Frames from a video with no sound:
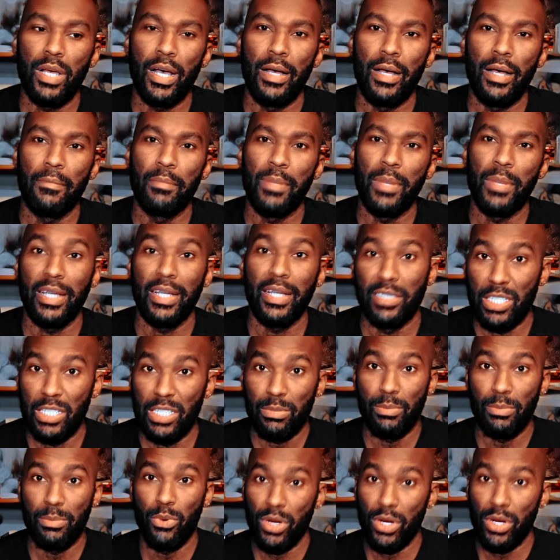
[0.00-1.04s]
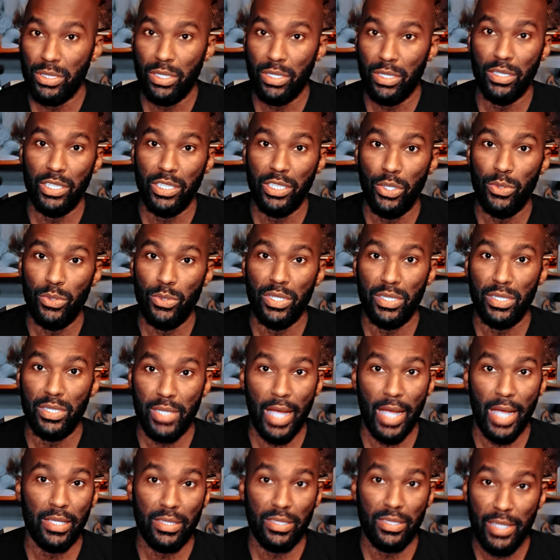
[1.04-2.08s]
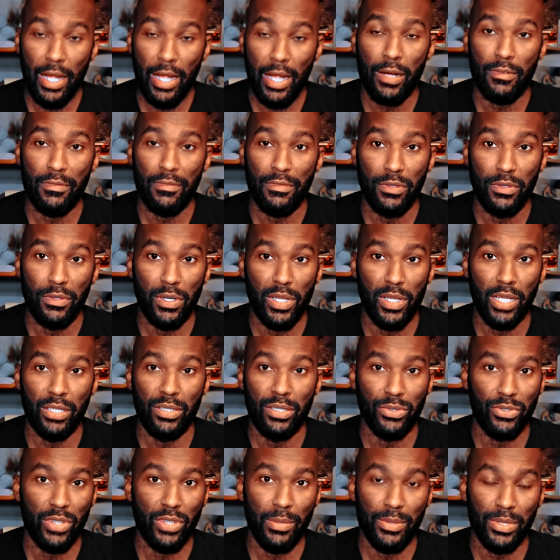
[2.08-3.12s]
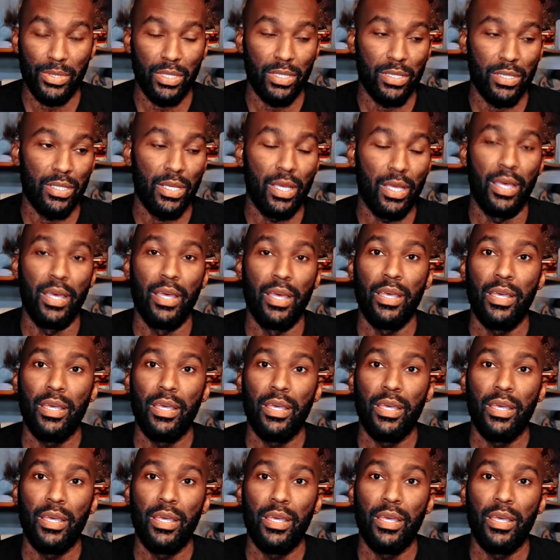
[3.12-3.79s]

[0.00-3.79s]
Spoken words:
by disproportionately using sight and sound for their descriptions.